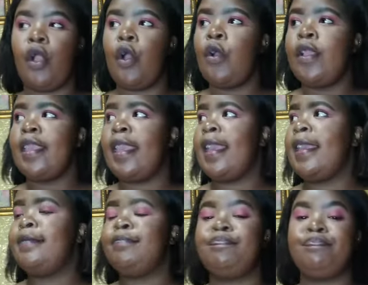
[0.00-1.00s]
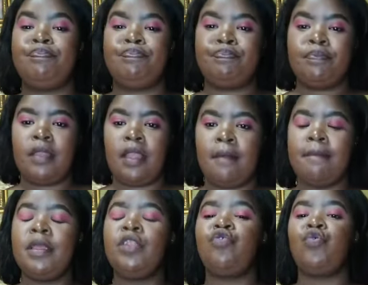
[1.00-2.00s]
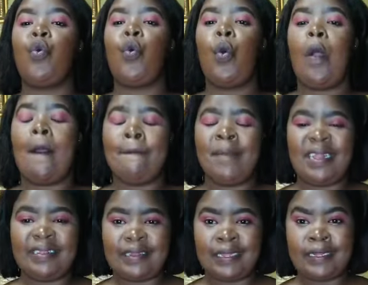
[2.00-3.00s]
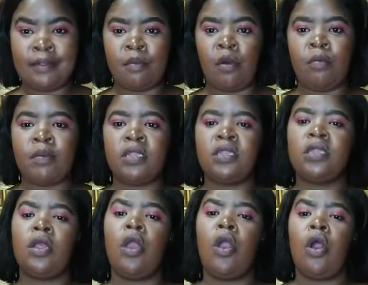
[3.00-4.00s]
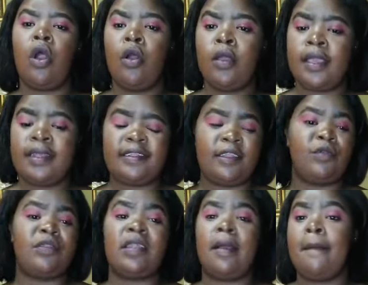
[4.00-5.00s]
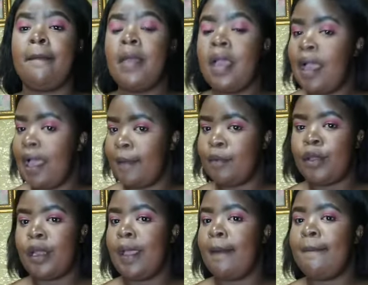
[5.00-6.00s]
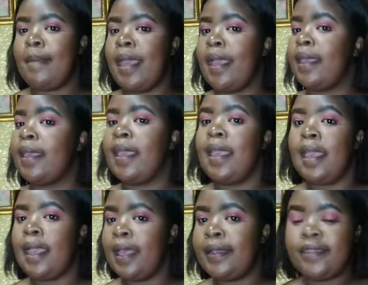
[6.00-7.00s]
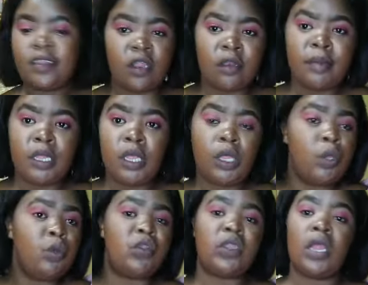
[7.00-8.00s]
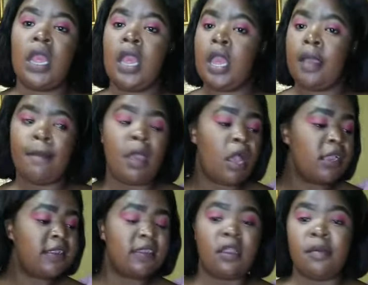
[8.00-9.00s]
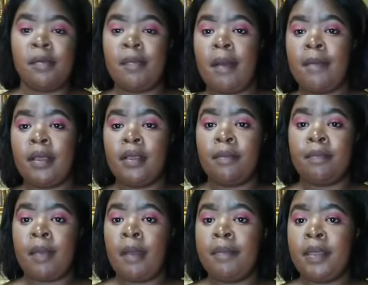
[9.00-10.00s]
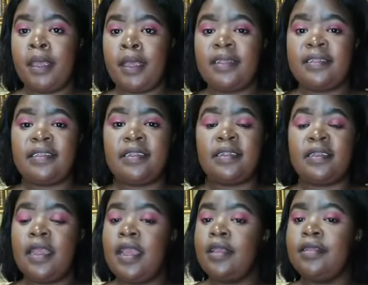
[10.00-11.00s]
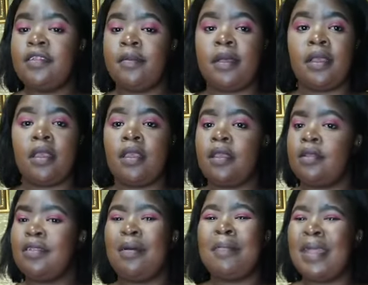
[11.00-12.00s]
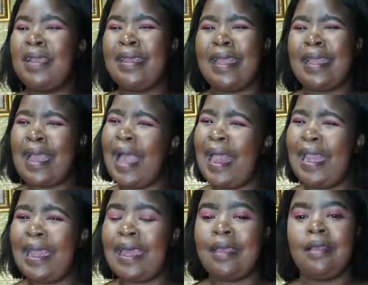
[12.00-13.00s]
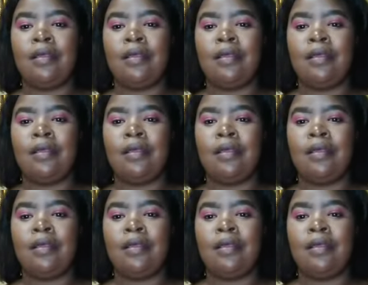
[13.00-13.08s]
Okay, me too, melting in the moment. Okay, Sam, I'm gonna come back and it's gonna be cute. My heart is gonna be pumping custard eggs. Okay, because I'm not in a color.